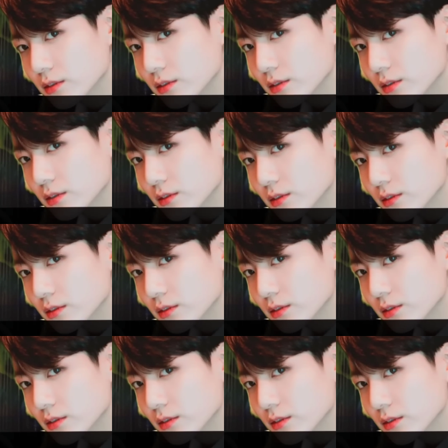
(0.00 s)

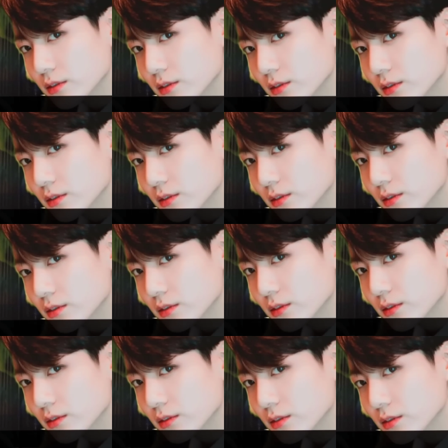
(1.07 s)

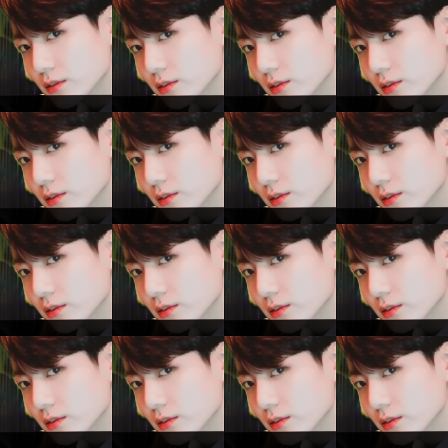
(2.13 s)
Nothing is said.